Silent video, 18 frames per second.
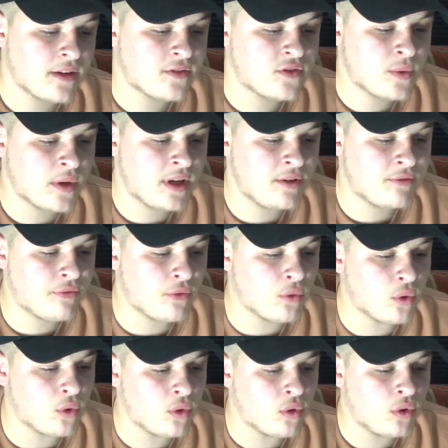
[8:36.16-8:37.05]

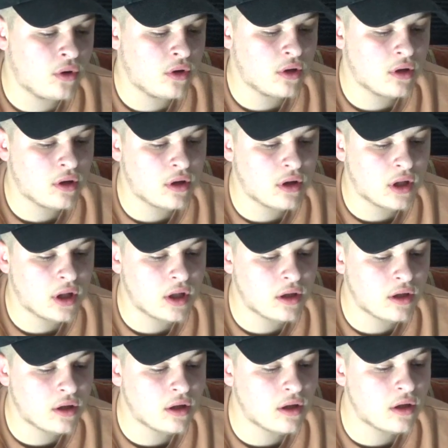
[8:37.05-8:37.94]
24.
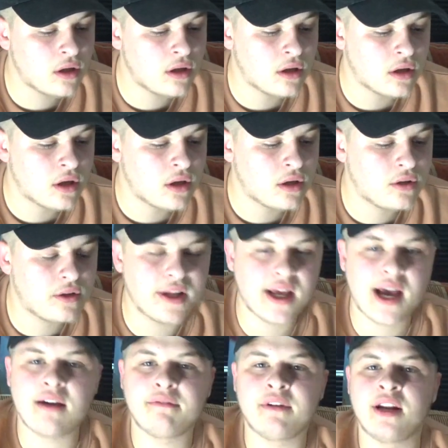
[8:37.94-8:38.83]
Do
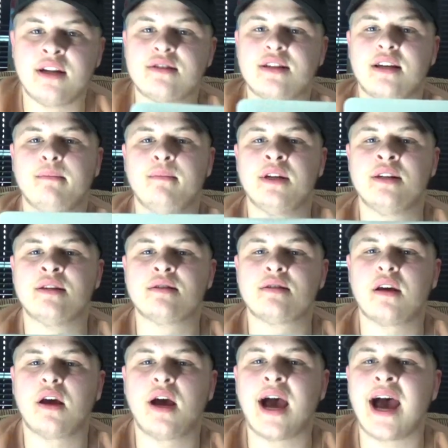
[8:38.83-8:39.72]
you have any
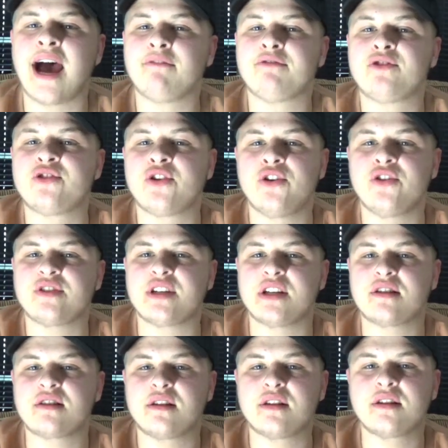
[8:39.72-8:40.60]
siblings? I have 2
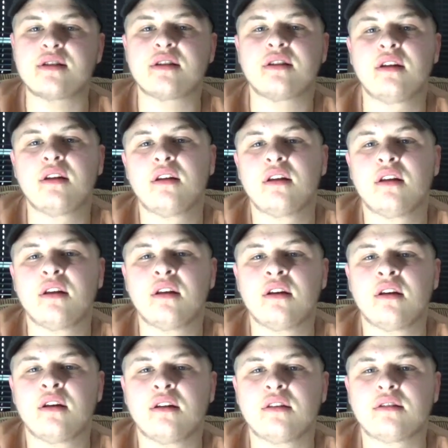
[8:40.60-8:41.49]
sisters.
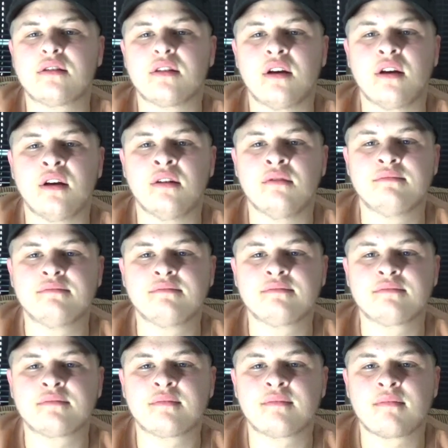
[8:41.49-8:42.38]
So,
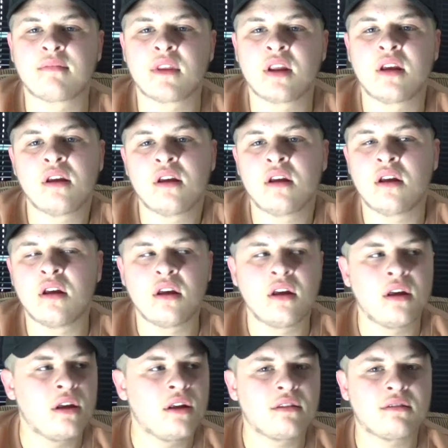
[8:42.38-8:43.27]

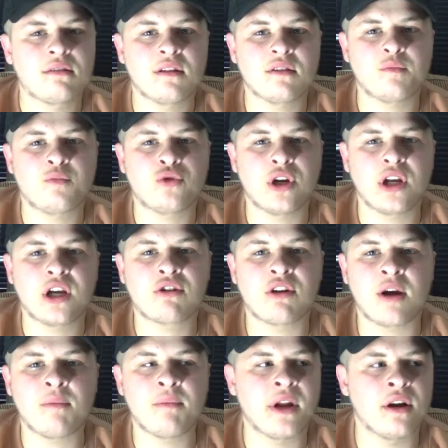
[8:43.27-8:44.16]
it's pretty
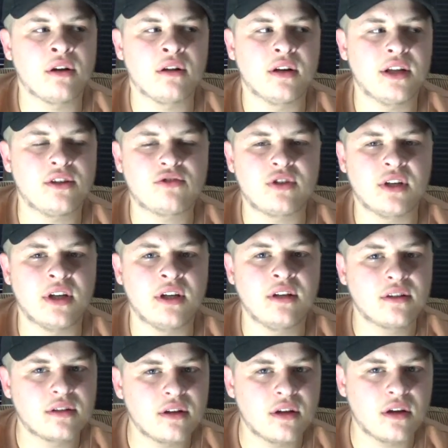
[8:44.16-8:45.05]
crap, man.
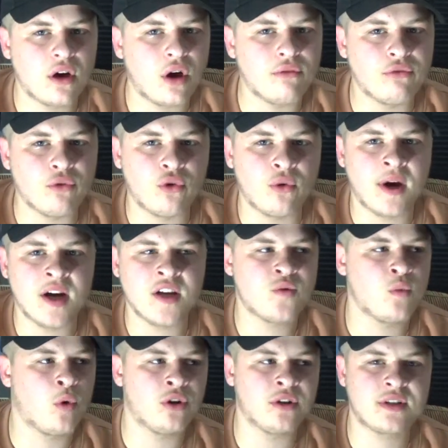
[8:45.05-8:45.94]
I've
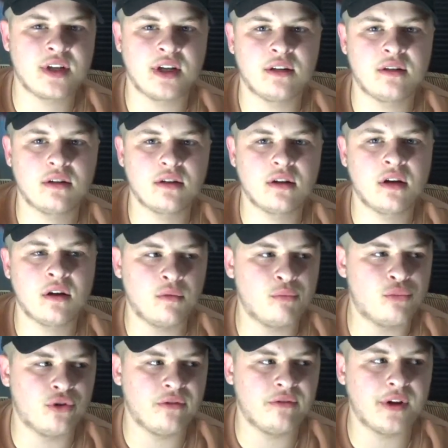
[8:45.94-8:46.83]
always wanted a
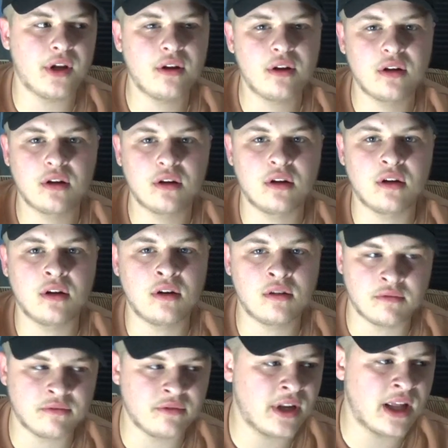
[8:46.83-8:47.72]
brother.
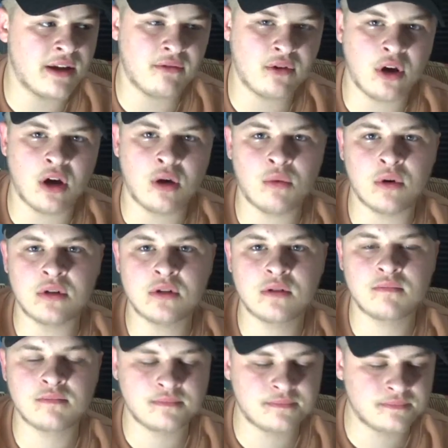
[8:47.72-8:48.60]
I've never got one.
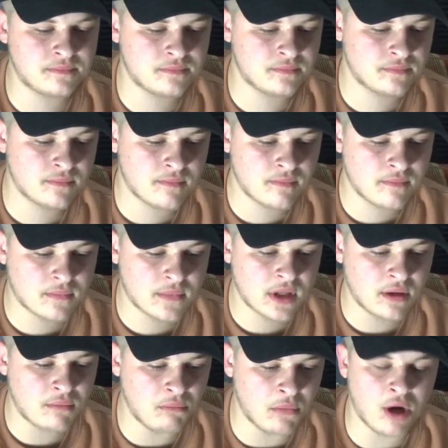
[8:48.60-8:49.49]

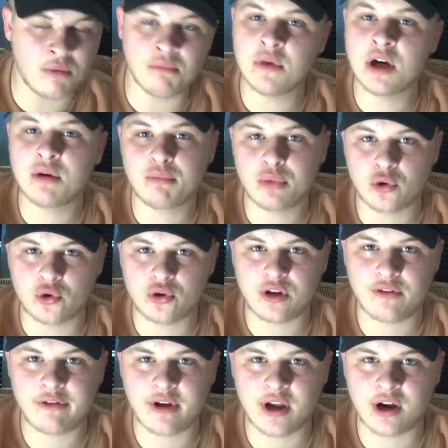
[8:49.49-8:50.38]
Mum, pull
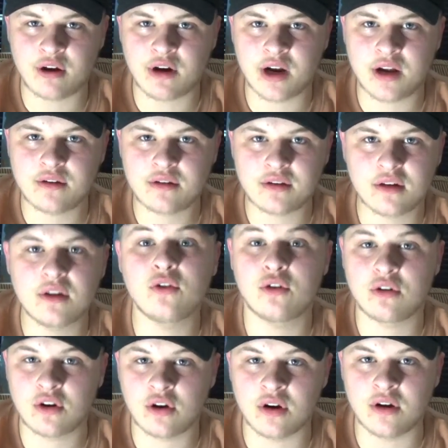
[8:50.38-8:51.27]
your finger out,
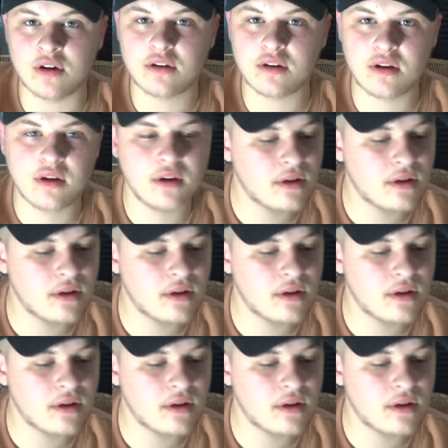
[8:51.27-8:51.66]
alright?